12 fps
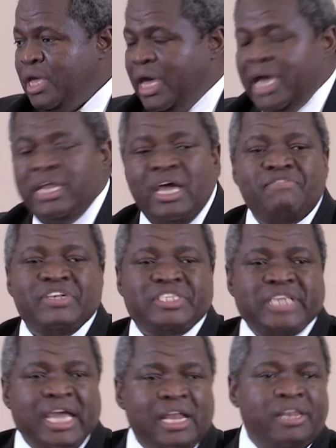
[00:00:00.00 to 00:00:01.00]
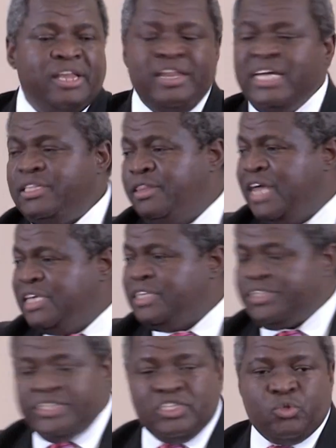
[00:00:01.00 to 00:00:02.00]
And have a sale. There's
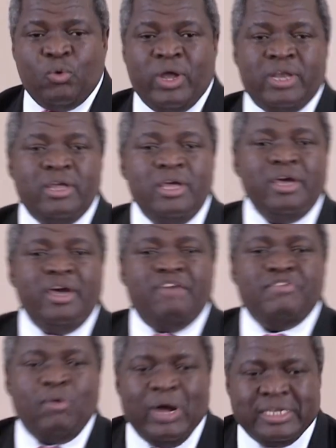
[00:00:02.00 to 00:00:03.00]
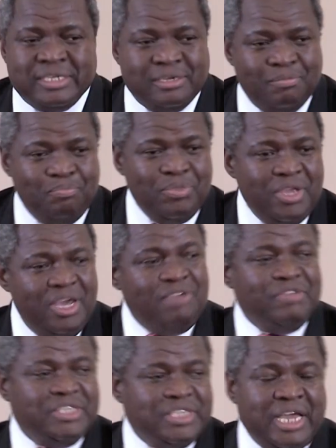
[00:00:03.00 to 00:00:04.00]
the sixth one. Have a what?
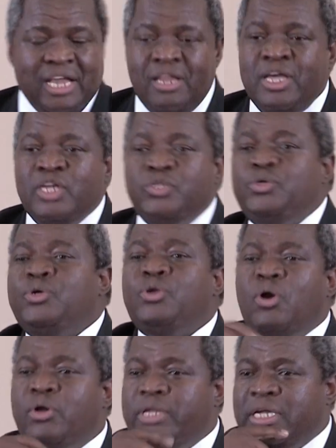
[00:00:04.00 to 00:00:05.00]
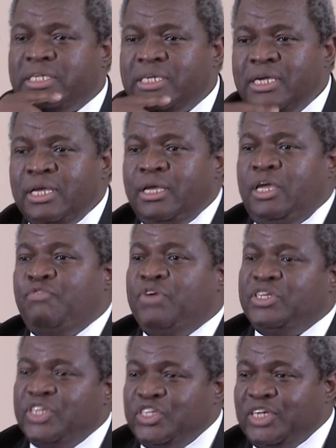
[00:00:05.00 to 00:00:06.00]
Have a sale. Do you know that if
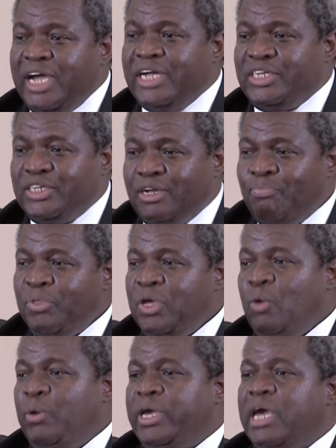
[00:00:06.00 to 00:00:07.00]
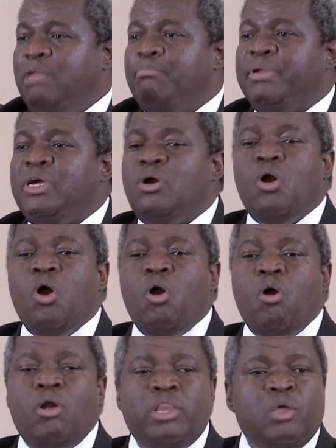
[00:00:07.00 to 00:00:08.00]
as a church, we can bring
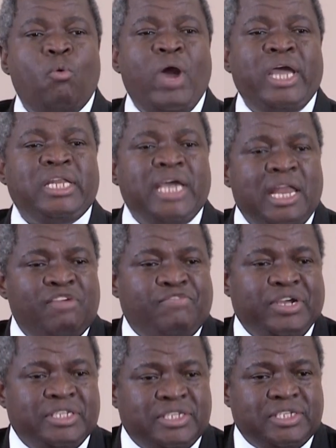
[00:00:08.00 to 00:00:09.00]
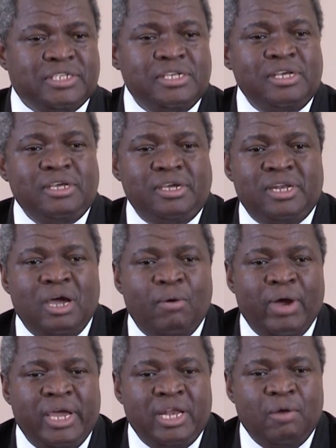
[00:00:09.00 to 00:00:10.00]
all the white elephants in
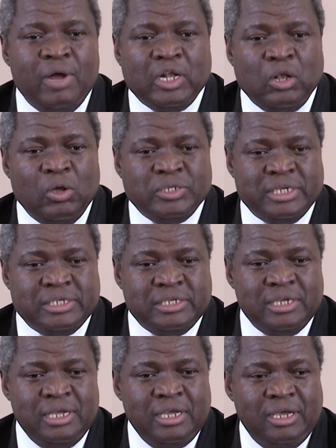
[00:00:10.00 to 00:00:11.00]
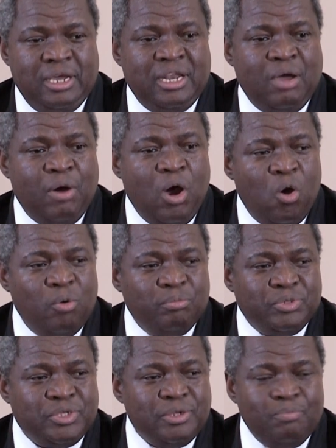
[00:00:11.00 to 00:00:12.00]
our closets, in our
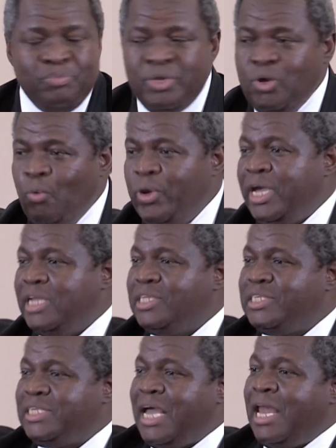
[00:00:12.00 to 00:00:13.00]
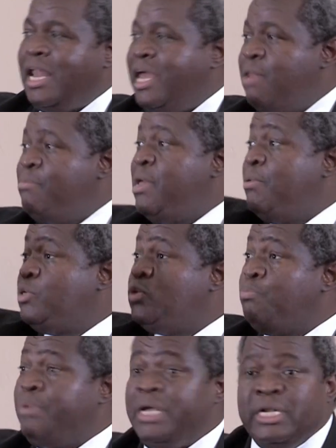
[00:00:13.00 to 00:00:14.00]
homes, we can sell and be able to
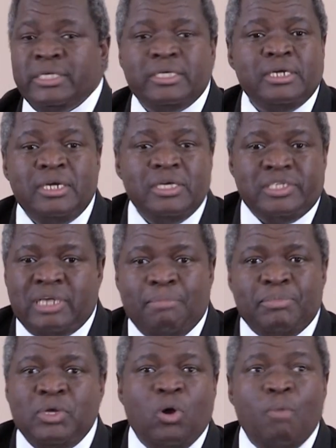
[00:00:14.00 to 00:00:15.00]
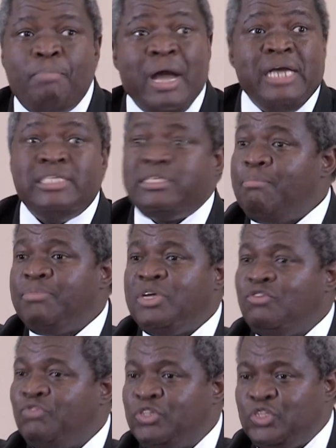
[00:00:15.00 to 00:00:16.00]
build something or buy
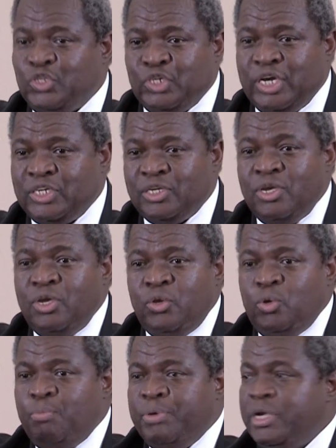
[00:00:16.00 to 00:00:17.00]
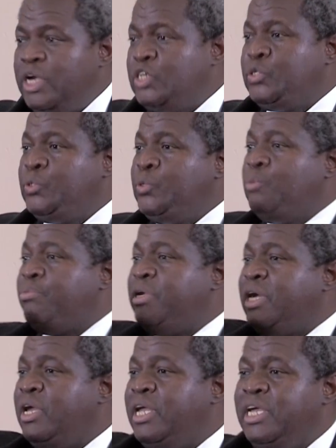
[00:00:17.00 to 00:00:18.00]
something for this church. You bring a shoe, you
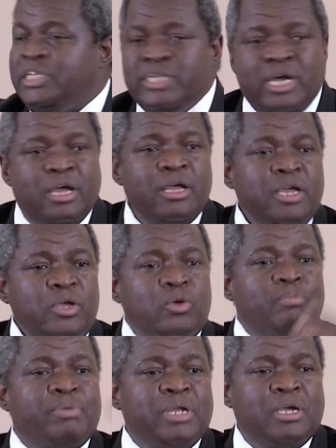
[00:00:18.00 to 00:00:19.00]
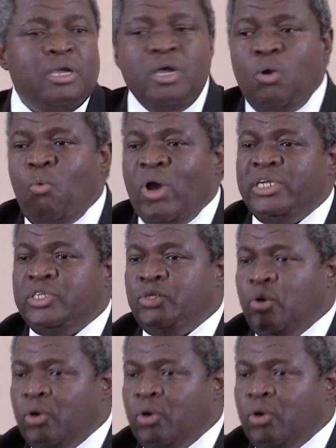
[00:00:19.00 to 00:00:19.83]
bring a heater, you bring, what is